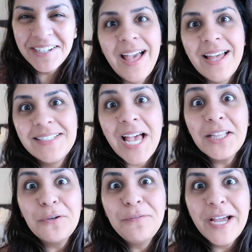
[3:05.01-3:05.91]
And
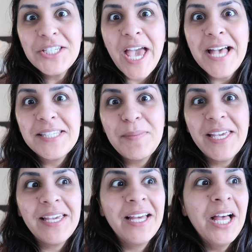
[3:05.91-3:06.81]
HelloFresh has
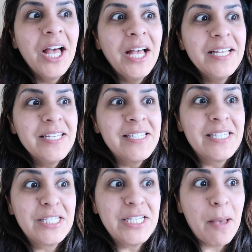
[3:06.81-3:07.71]
me
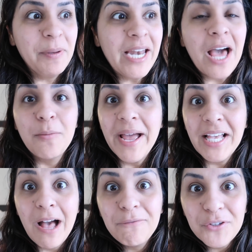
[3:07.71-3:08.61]
stepping out of my
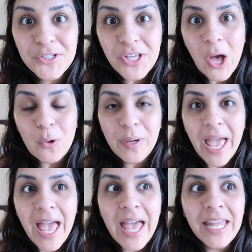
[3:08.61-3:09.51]
comfort zone
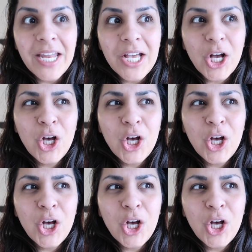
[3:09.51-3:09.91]
and